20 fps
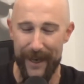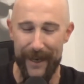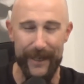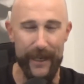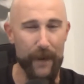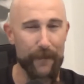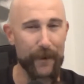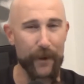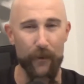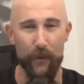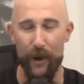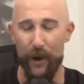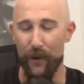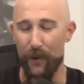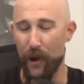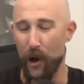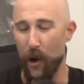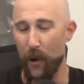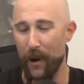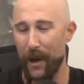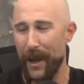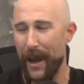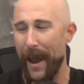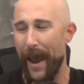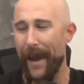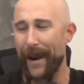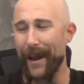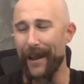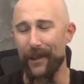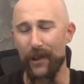Keeping it real, though,
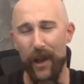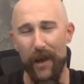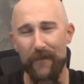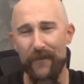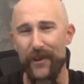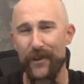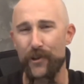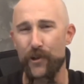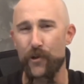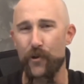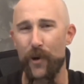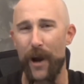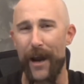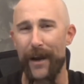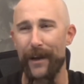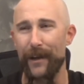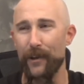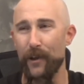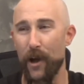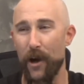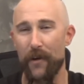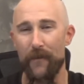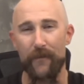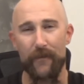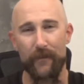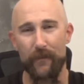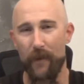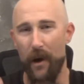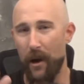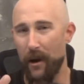and I love this track. I love,
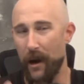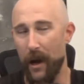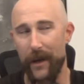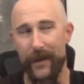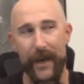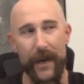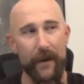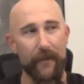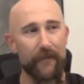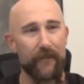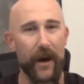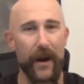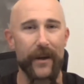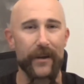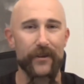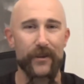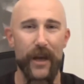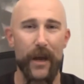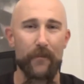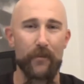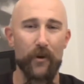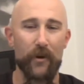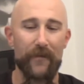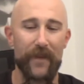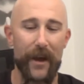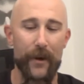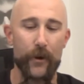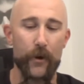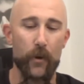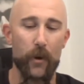again, a fine example of
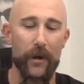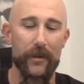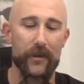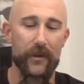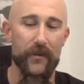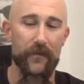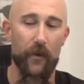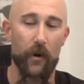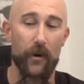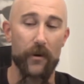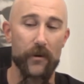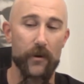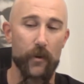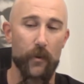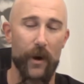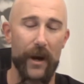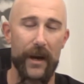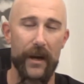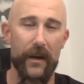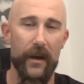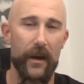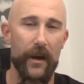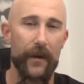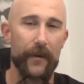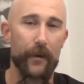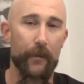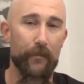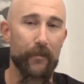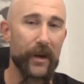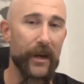that nuance as far as the way
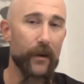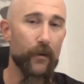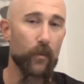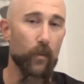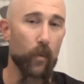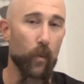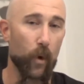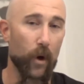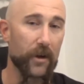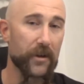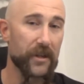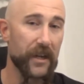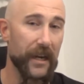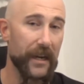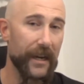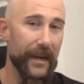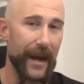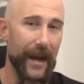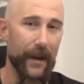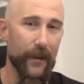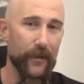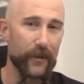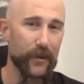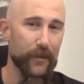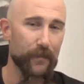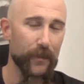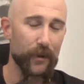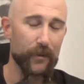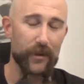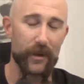the beat works in and out of this
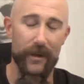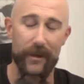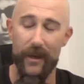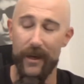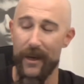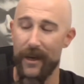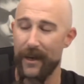music.